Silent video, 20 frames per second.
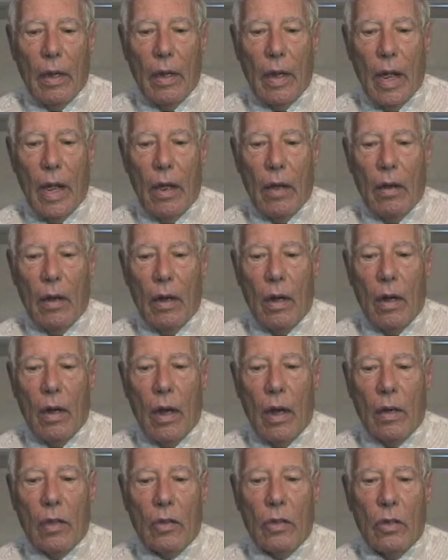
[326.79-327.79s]
Now,
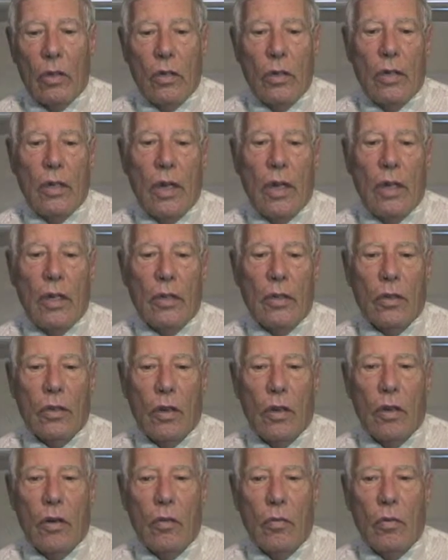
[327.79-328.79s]
certain days
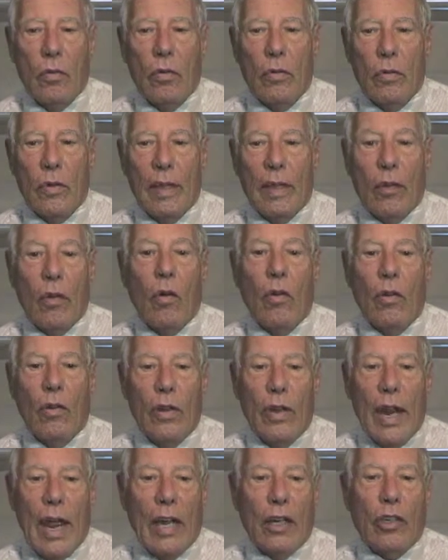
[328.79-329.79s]
were they call
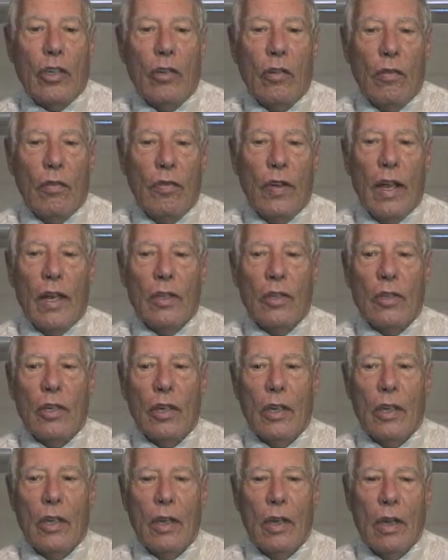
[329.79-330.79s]
national
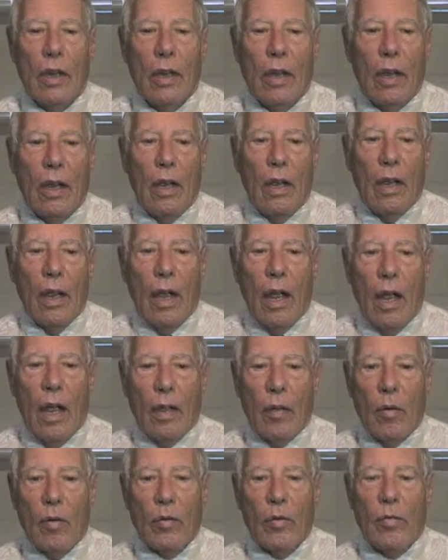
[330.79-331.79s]
fasting,
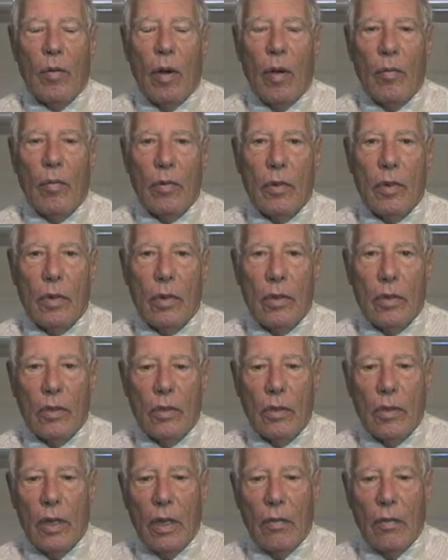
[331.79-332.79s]
and the most prominent
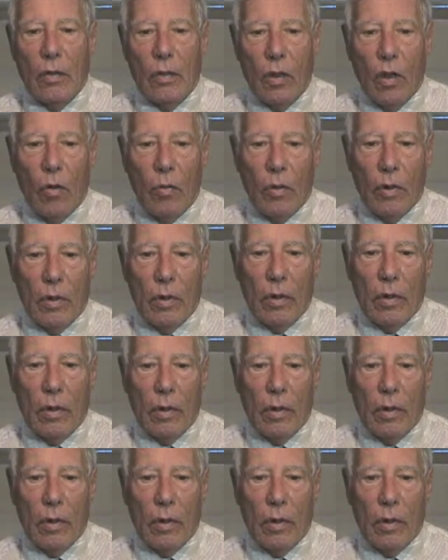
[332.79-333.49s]
is the Day of Atonement.